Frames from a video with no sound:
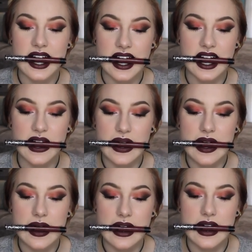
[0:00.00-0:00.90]
Don't
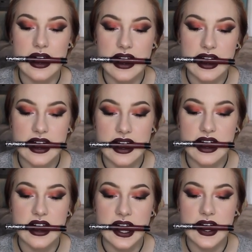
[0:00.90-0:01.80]
you can do this?
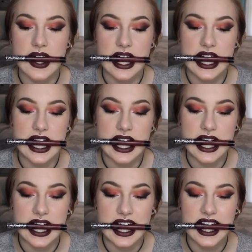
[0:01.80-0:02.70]
Don't you can like this
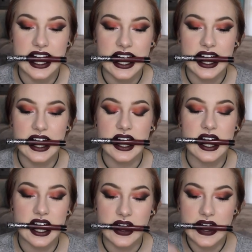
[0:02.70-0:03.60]
thing?
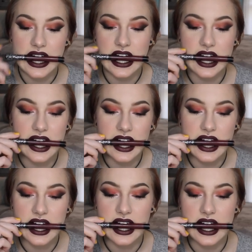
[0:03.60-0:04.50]
And you match your
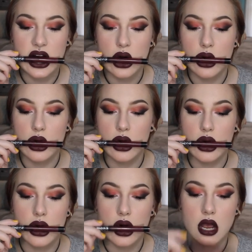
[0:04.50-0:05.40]
lipstick?
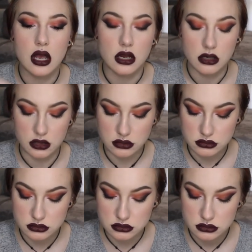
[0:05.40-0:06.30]
Oh,
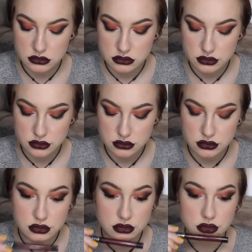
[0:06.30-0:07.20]

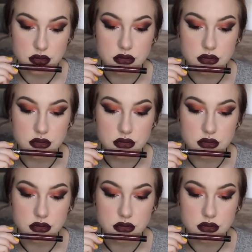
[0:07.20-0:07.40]
cool.